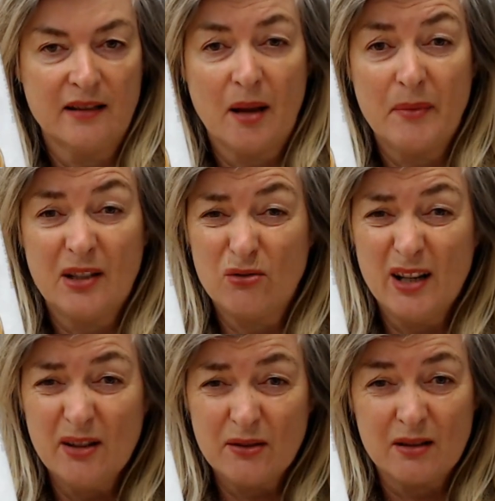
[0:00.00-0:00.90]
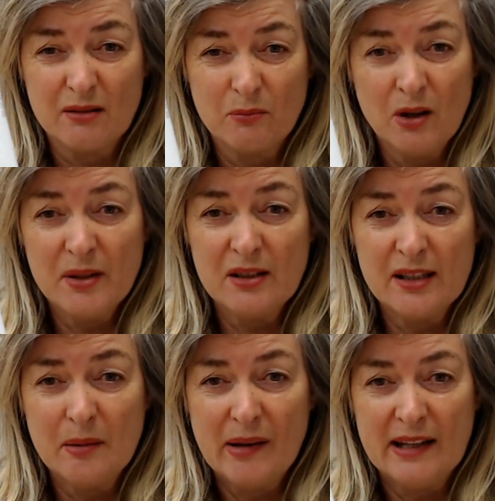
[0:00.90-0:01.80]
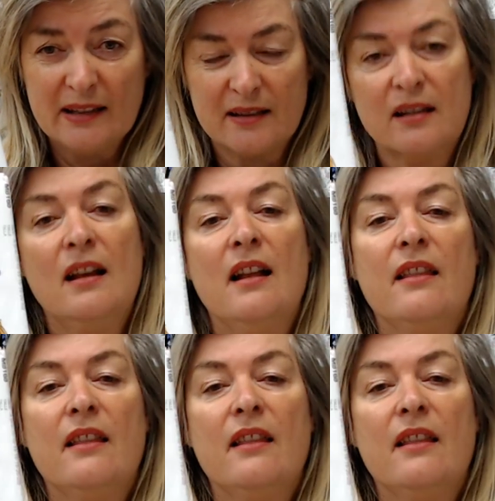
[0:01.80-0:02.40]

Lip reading: I mean trousers. Why am I saying pants? They're